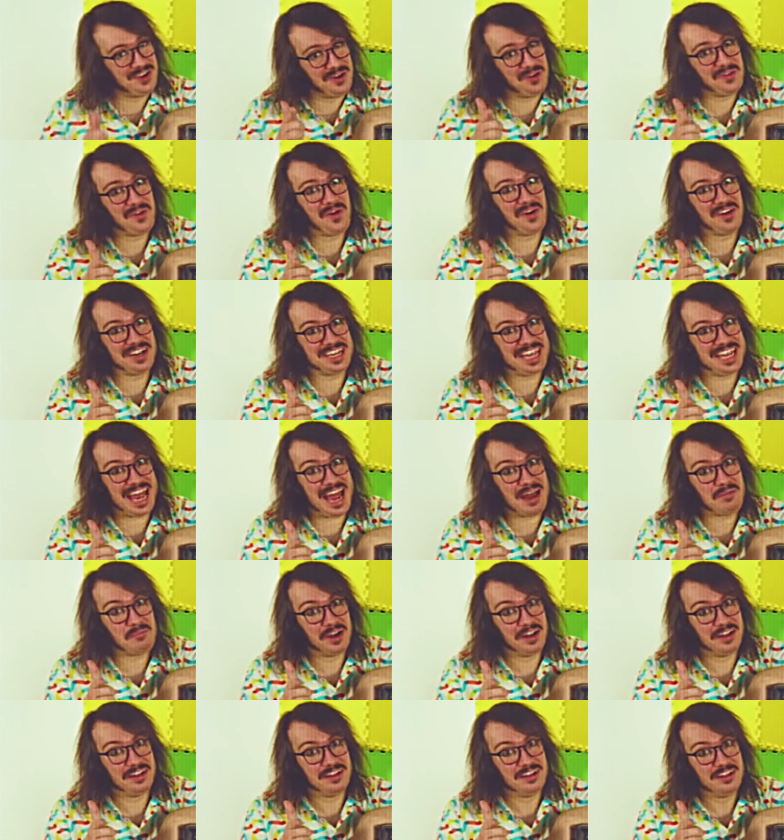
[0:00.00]
you're on
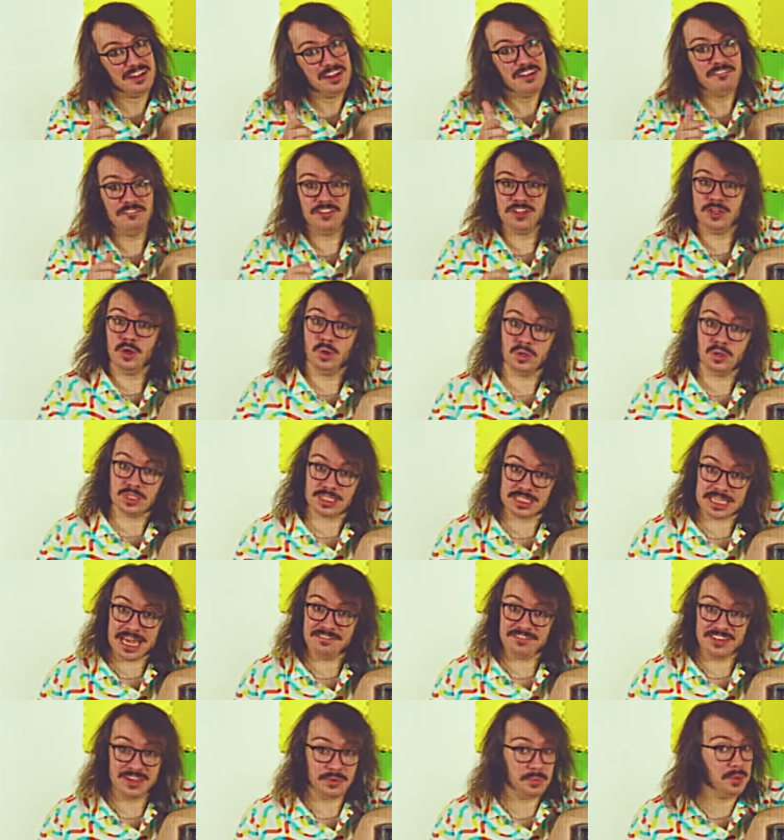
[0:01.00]
camera. For your
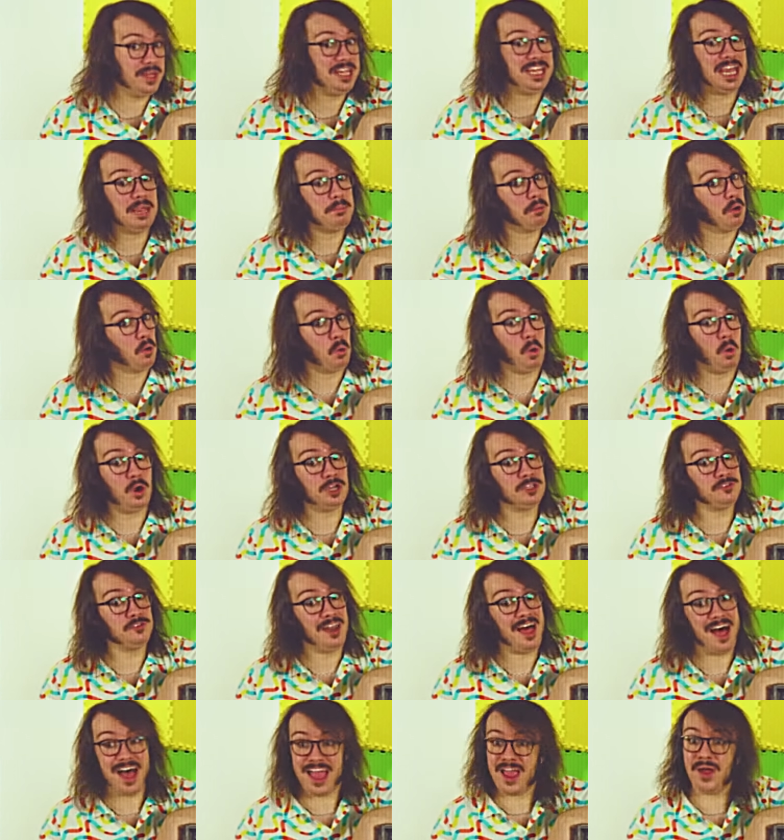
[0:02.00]
safety, we keep a
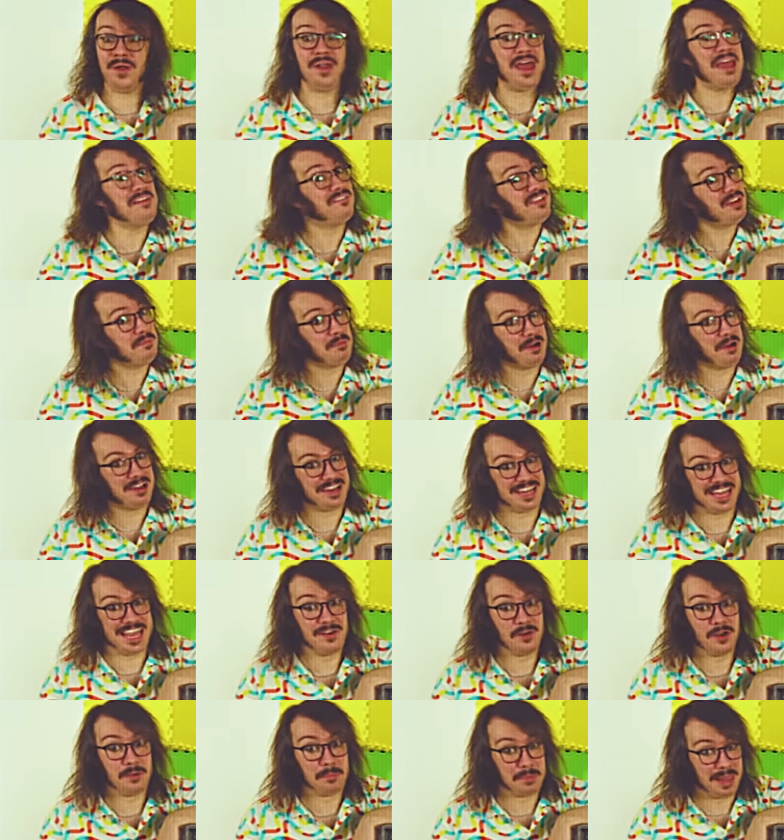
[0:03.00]
watchful eye on everybody
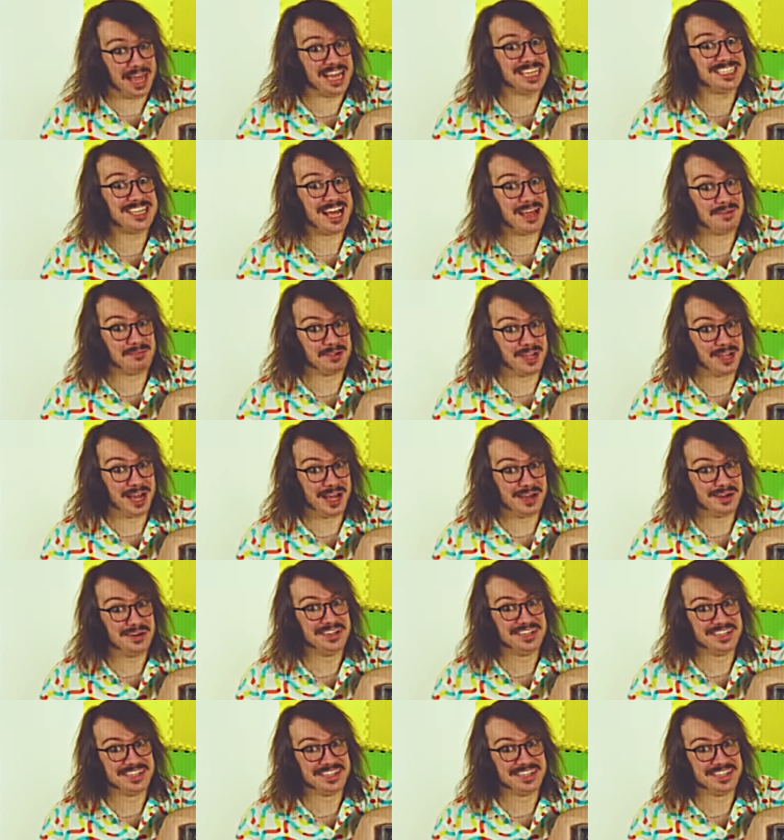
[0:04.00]
here at Playtime Co.